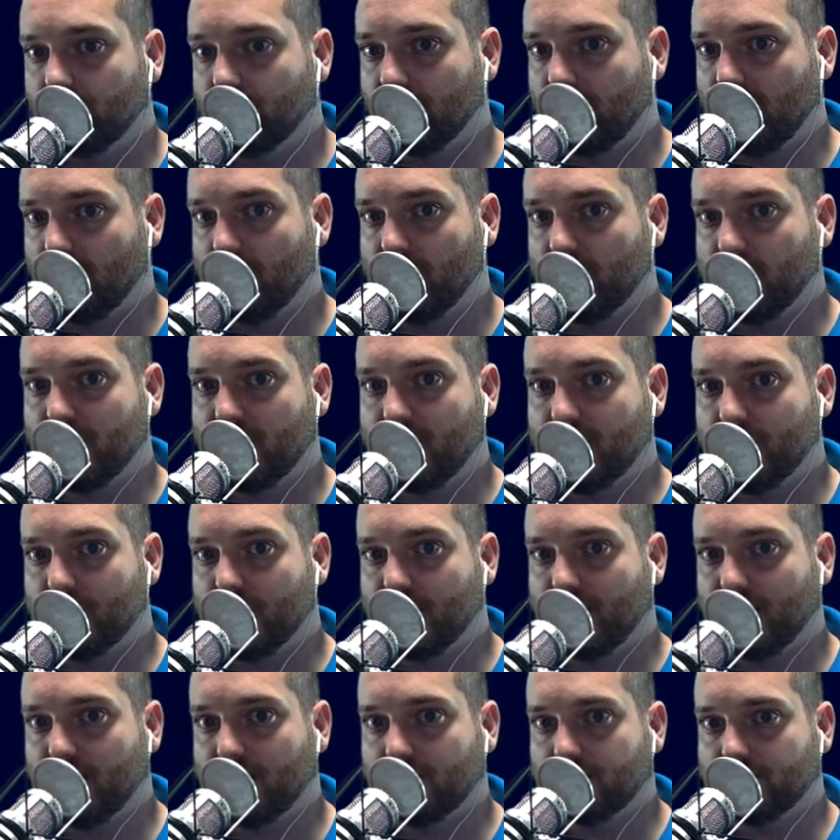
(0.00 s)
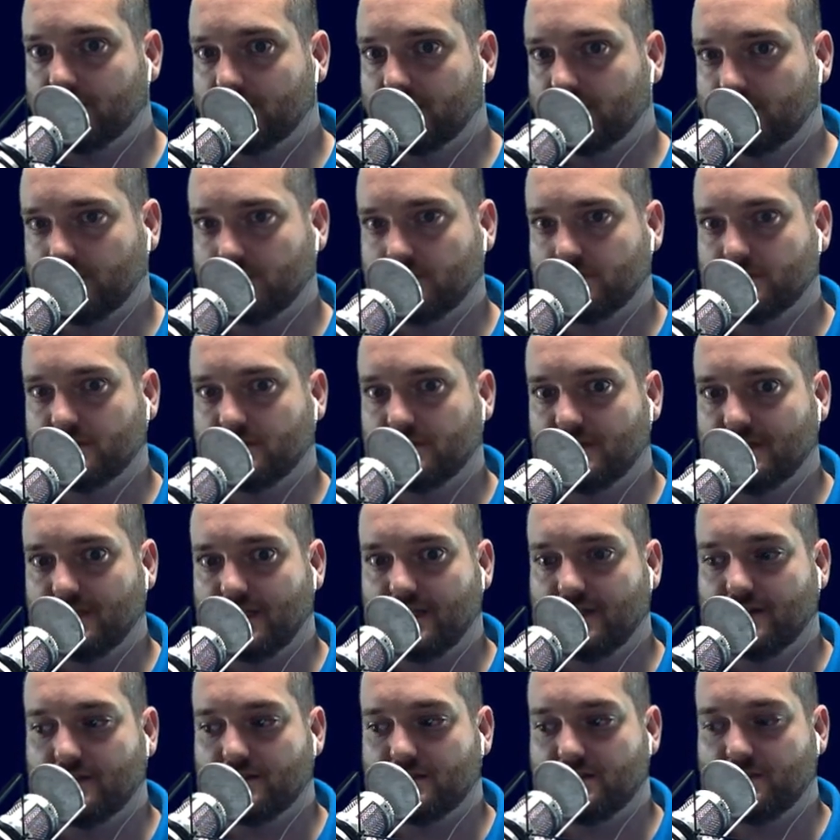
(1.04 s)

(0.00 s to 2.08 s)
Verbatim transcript: that may be coming out sooner than later,